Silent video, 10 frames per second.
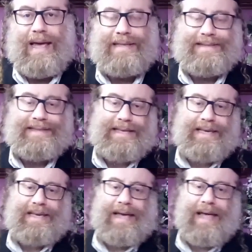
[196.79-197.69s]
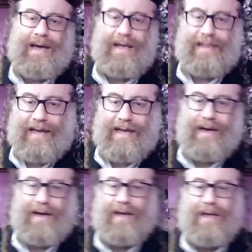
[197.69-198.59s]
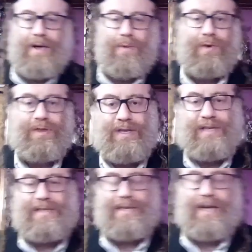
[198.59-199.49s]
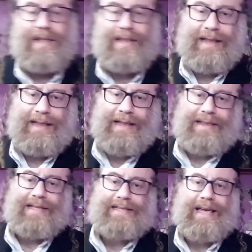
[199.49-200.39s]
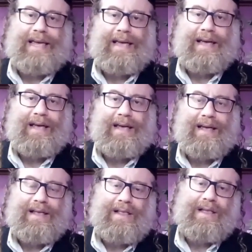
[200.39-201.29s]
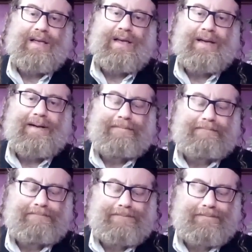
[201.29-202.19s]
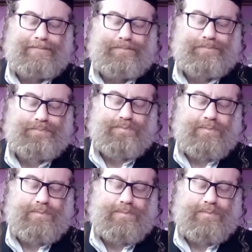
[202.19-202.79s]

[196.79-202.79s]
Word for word: and see how, like uh, what this uh, let's say uh, um,